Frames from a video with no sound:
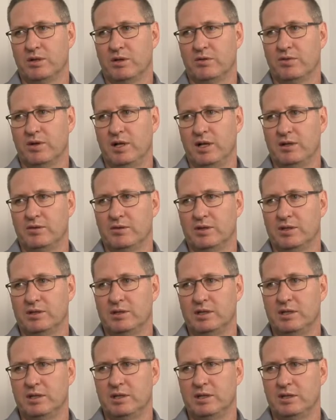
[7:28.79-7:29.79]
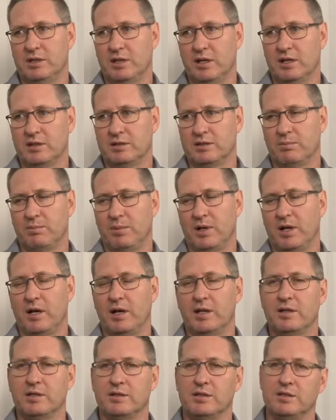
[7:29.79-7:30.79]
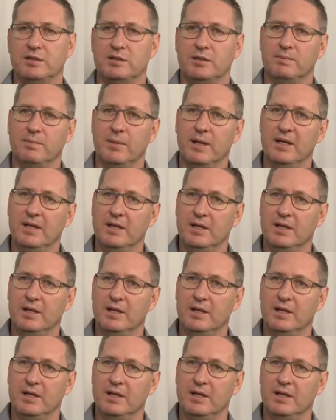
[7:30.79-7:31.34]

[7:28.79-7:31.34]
of electricity supply in the system.